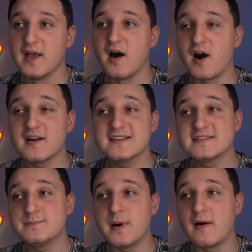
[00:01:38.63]
Harness
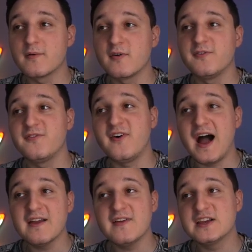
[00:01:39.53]
the power of
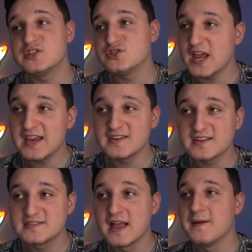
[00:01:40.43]
5
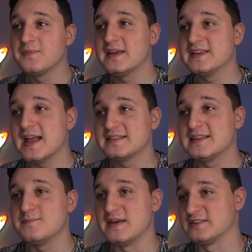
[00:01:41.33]
exchanges and get
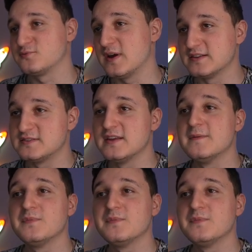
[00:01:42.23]
the best rates.